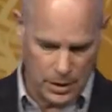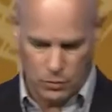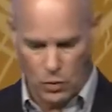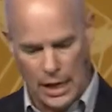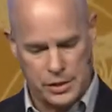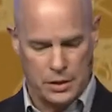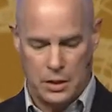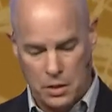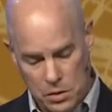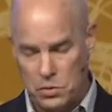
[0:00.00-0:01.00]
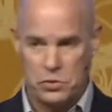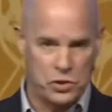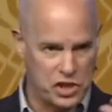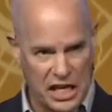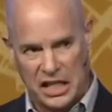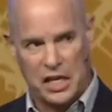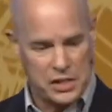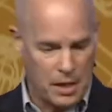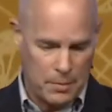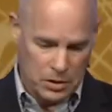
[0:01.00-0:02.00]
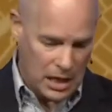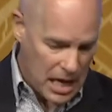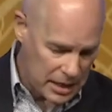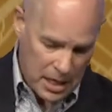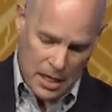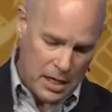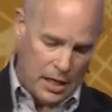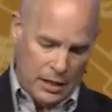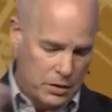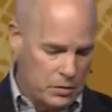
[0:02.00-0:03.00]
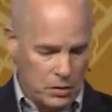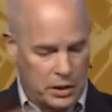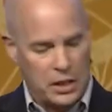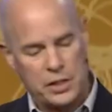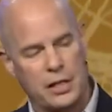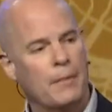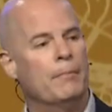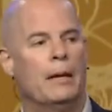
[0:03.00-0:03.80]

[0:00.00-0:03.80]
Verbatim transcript: you're watching the news or checking out something online and you're looking at something.